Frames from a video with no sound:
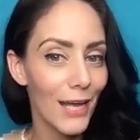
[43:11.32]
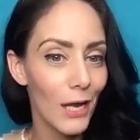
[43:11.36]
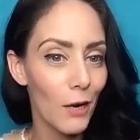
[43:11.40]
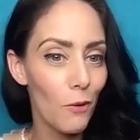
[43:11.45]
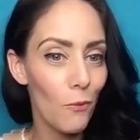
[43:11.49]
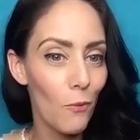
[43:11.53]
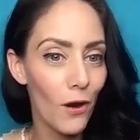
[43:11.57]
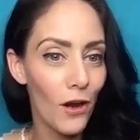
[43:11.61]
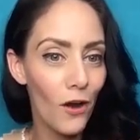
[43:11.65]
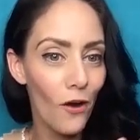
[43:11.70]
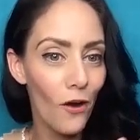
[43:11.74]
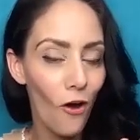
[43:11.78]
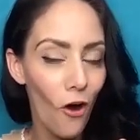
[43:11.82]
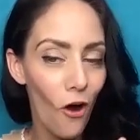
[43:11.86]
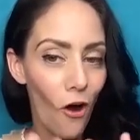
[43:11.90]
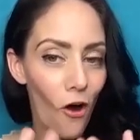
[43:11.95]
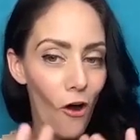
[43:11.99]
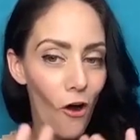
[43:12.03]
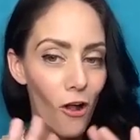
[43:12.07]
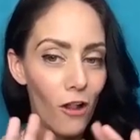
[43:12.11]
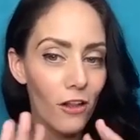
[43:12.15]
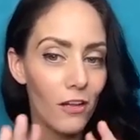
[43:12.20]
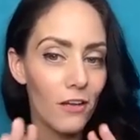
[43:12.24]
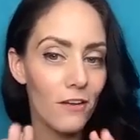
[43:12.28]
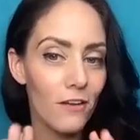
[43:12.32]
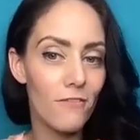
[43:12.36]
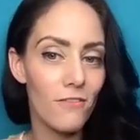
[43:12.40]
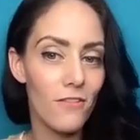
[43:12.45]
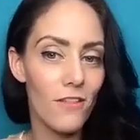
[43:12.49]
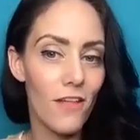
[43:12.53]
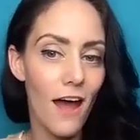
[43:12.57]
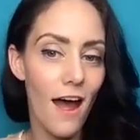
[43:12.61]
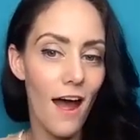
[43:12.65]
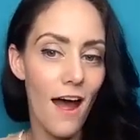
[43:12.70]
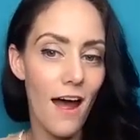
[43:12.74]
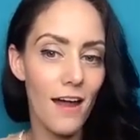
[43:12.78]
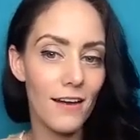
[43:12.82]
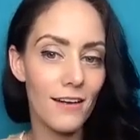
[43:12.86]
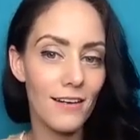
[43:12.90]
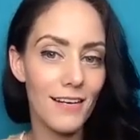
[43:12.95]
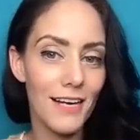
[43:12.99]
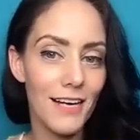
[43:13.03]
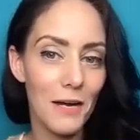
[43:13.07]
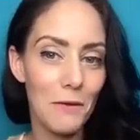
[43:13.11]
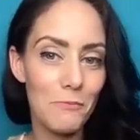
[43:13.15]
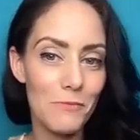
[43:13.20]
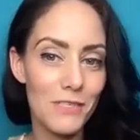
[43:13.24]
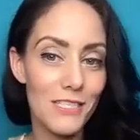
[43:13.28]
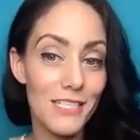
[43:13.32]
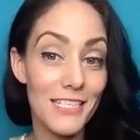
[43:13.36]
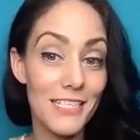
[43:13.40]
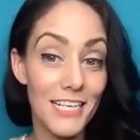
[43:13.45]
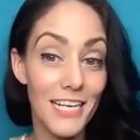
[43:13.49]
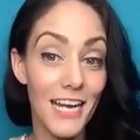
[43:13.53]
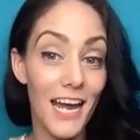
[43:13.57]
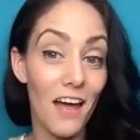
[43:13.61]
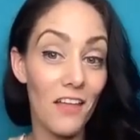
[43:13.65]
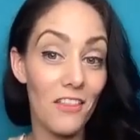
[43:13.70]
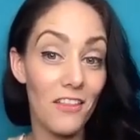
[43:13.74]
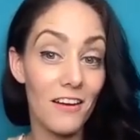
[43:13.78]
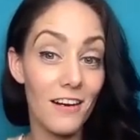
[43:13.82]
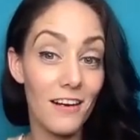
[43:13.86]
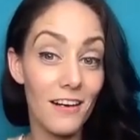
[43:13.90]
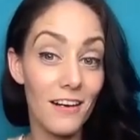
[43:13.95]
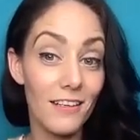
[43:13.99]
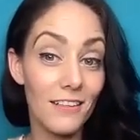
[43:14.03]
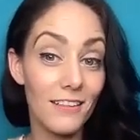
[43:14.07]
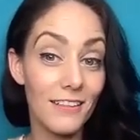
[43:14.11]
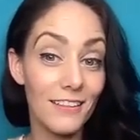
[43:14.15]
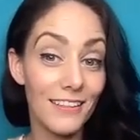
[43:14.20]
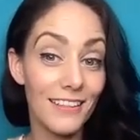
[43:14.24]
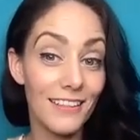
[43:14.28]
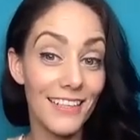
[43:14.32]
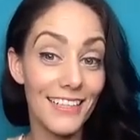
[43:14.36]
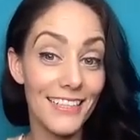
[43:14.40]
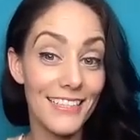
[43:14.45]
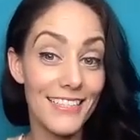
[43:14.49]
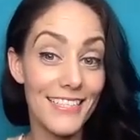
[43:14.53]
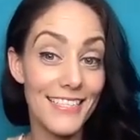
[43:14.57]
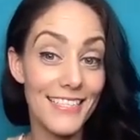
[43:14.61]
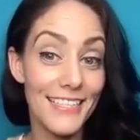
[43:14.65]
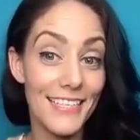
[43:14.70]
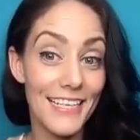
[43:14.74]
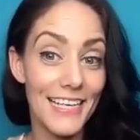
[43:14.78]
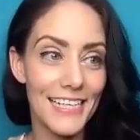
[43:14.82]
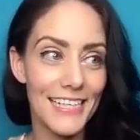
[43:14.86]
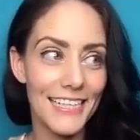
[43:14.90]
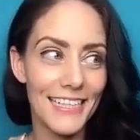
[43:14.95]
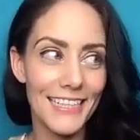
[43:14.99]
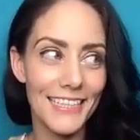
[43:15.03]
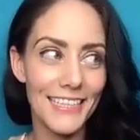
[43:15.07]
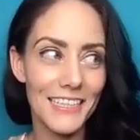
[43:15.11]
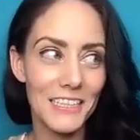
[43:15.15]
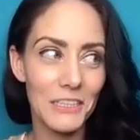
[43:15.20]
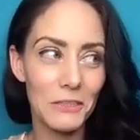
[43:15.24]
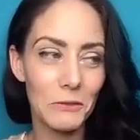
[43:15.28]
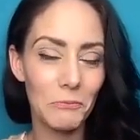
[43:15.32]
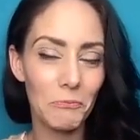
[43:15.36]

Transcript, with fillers: Like when all of that comes together, it's like,